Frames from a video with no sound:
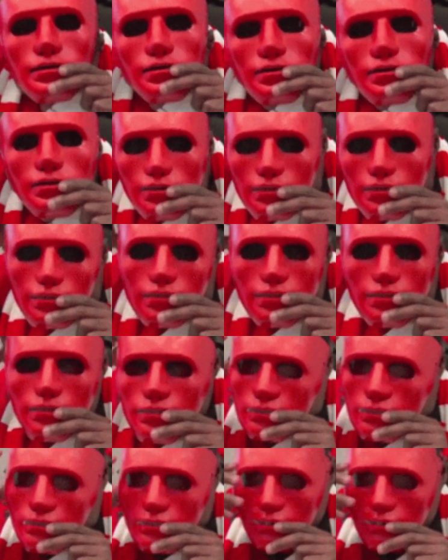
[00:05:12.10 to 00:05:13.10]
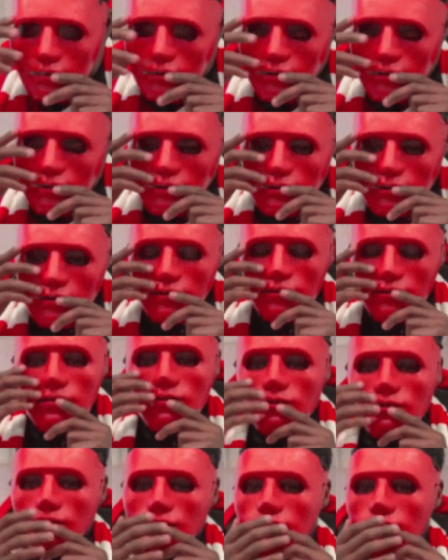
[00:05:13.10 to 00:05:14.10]
to Russia to his former
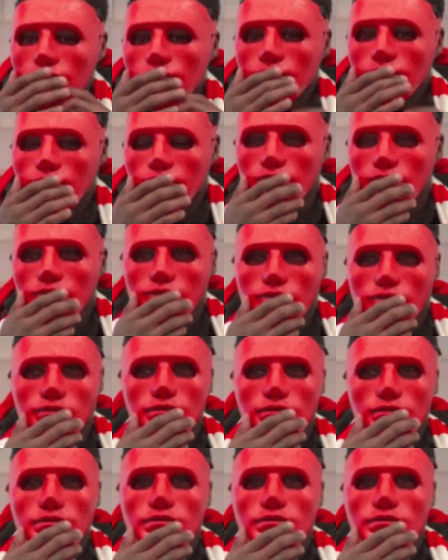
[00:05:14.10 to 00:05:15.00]
club Spartak Moscow,